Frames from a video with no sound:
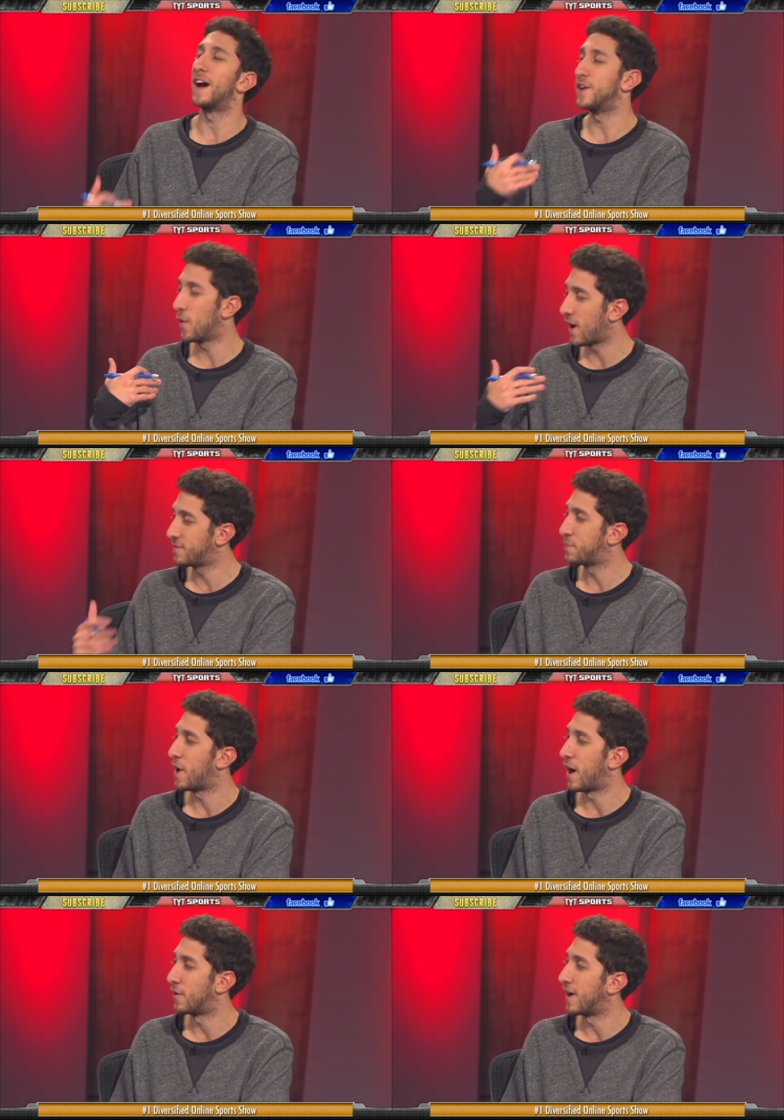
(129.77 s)
I know I have the
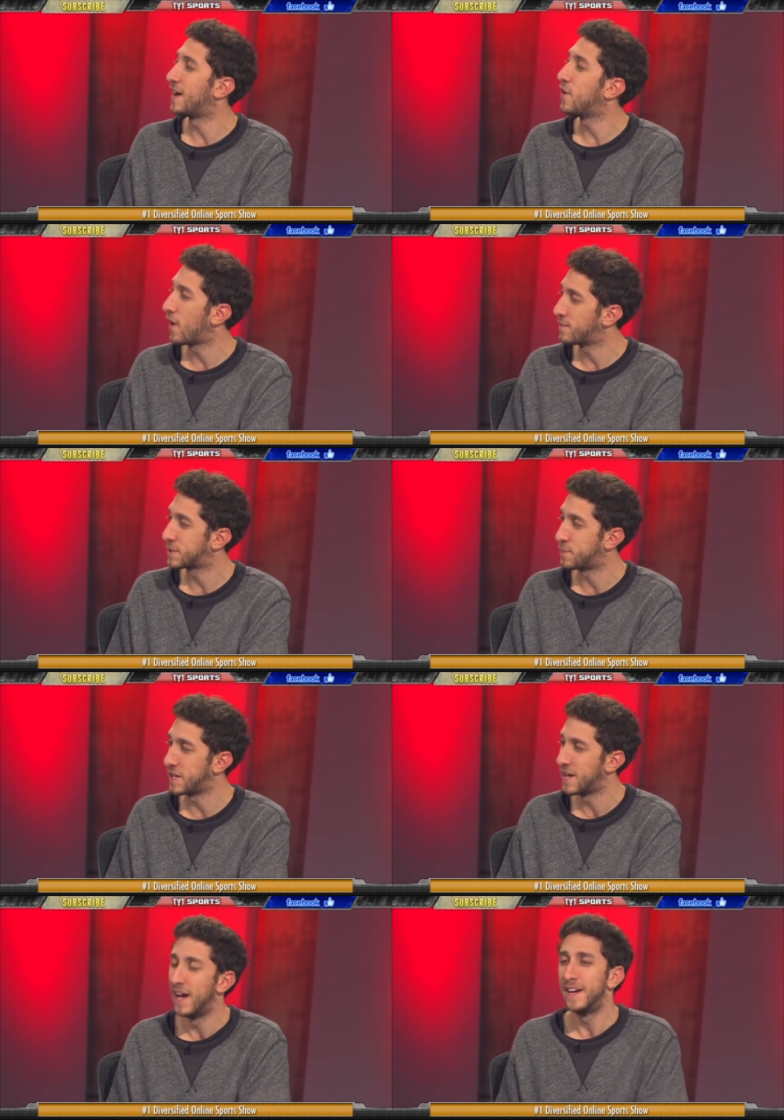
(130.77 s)
power. I know I have the just
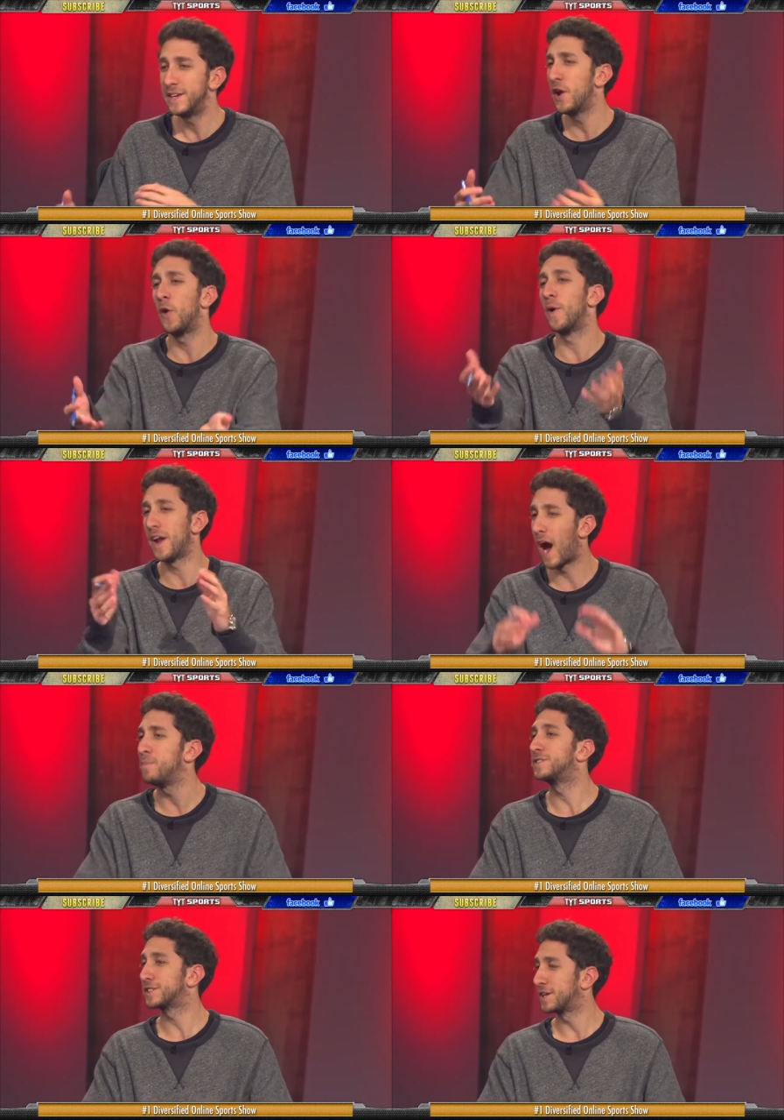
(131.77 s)
speed. Walk through you know what?
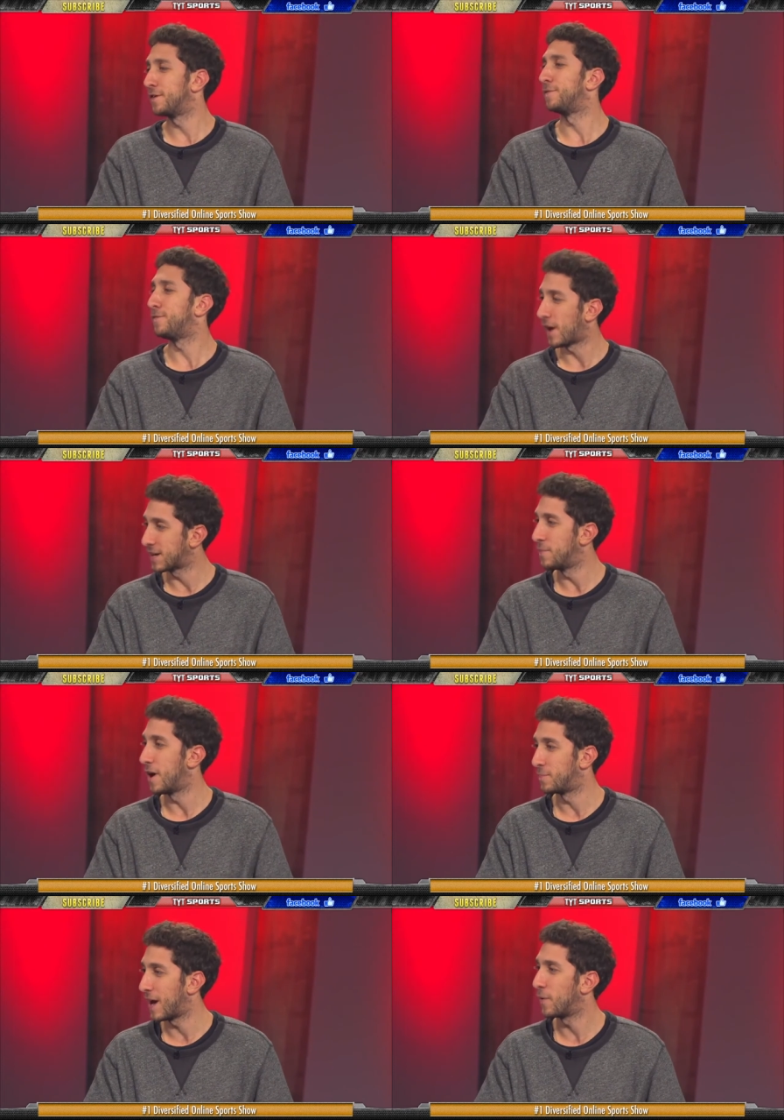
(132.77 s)
I'm just going to fuck him
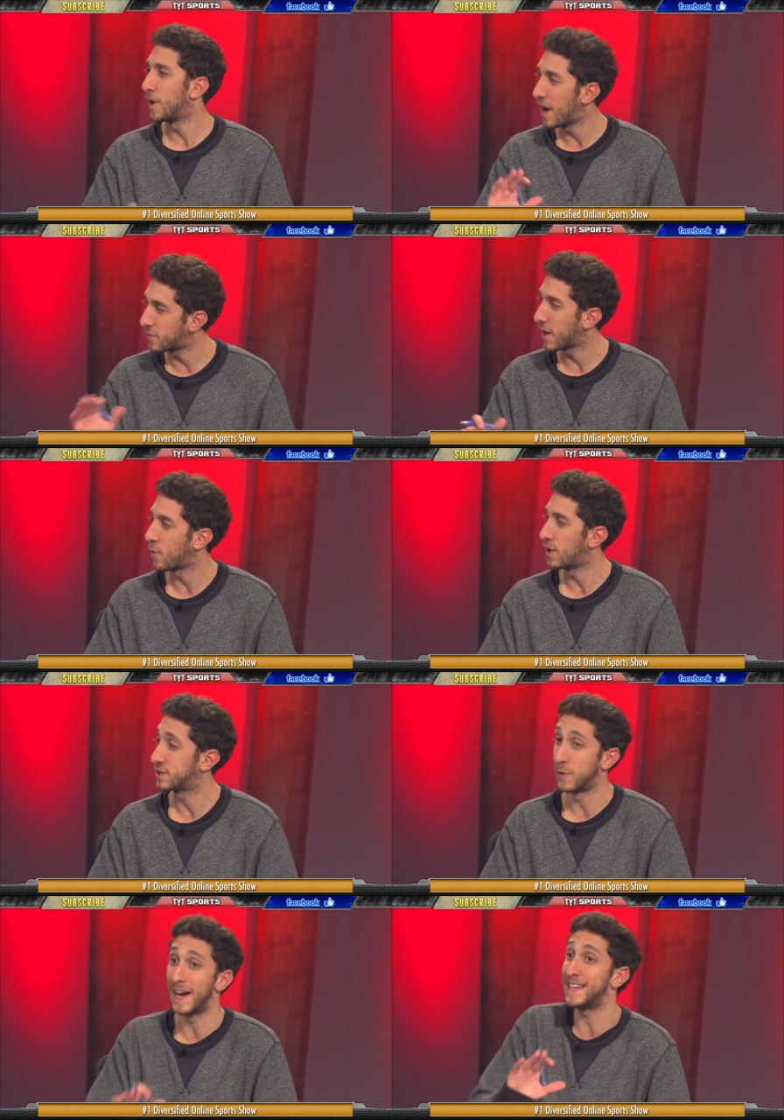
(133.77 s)
up yeah. whenever I
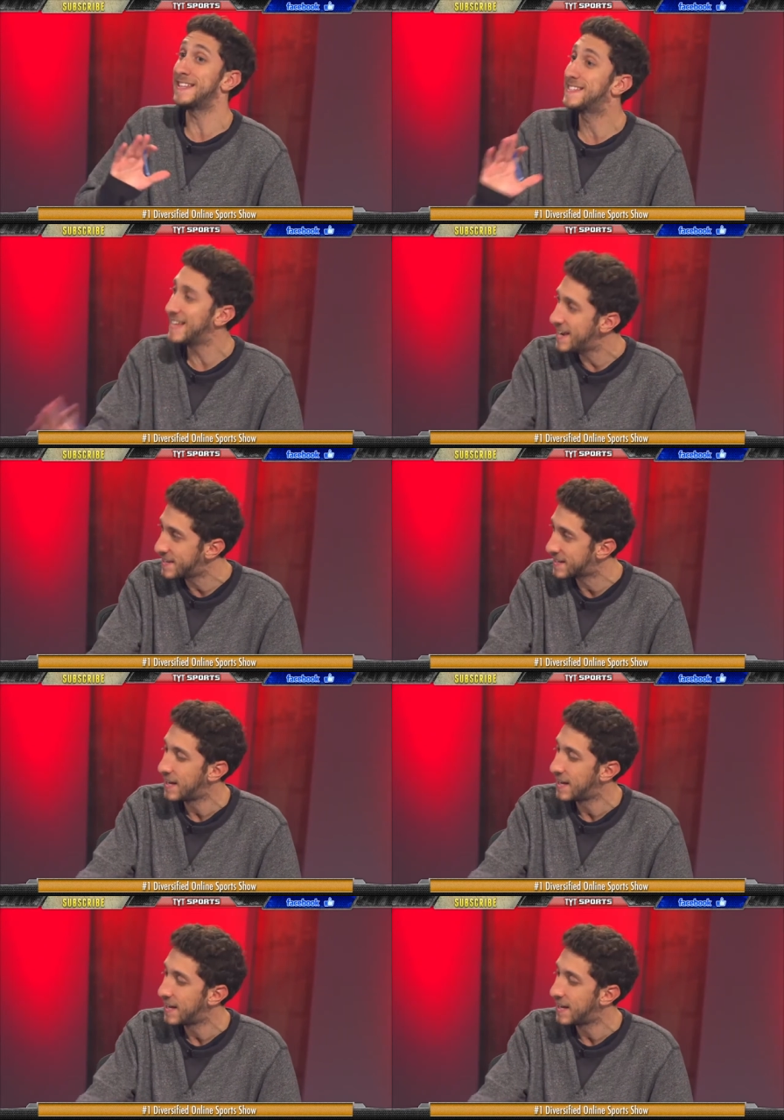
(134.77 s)
want to. And he didn't.